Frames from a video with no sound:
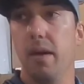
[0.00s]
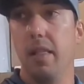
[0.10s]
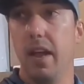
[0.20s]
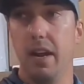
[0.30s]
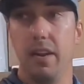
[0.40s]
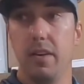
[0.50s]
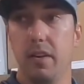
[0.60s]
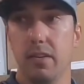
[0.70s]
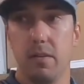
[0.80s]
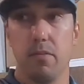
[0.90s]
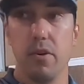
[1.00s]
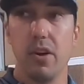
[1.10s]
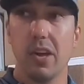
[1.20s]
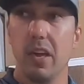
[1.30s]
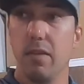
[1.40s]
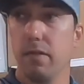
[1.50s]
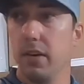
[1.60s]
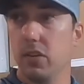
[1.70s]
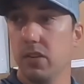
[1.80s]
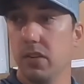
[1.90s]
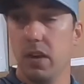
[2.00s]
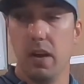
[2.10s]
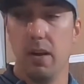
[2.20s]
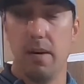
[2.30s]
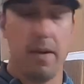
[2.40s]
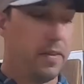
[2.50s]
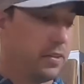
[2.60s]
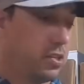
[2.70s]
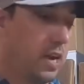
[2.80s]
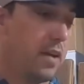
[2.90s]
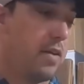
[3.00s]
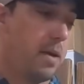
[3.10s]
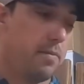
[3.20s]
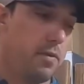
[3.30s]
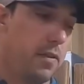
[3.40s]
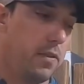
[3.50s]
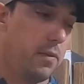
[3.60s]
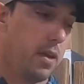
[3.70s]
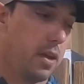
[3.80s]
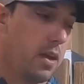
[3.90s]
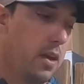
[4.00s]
I landed some real key fish on this shad wrap throughout the week.